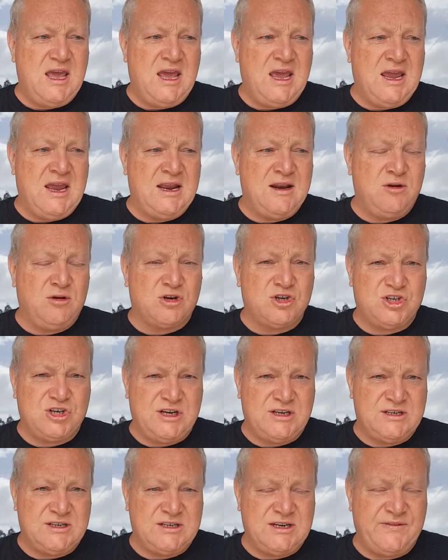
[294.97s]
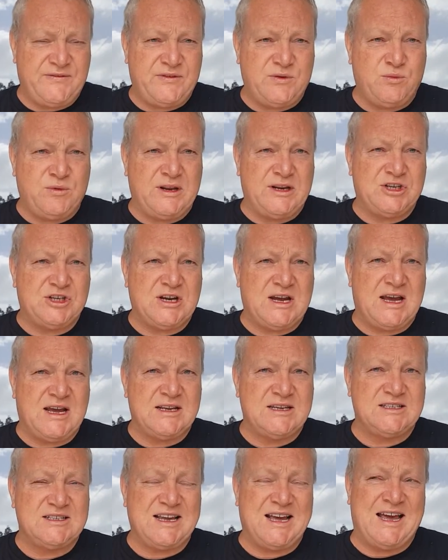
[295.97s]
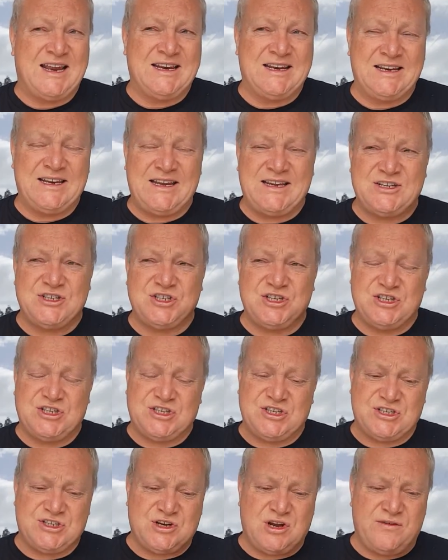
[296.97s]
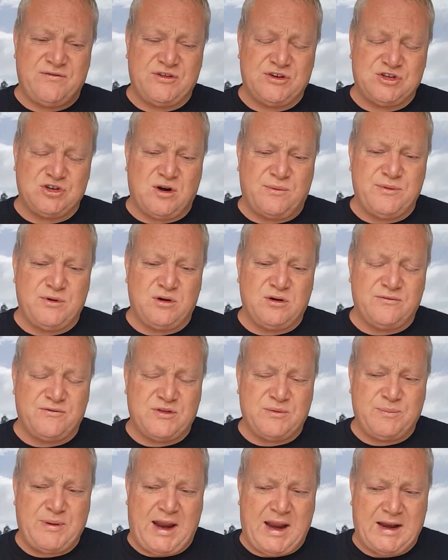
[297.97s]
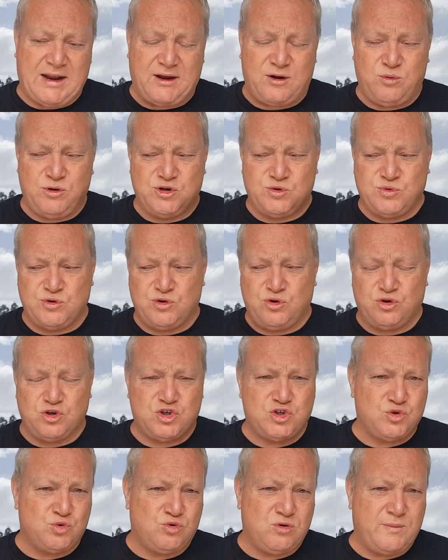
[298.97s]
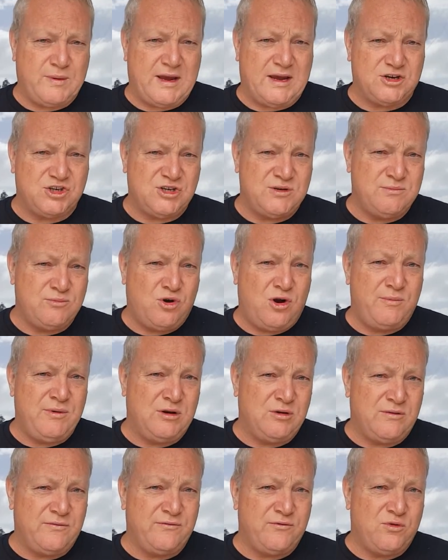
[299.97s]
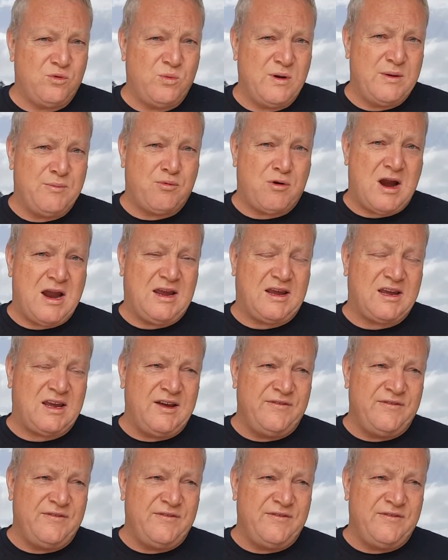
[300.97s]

And look, she's a definite winning chance, unless she's just over the top and looking for the paddock, which we're not sure about. She might be looking for a wee break.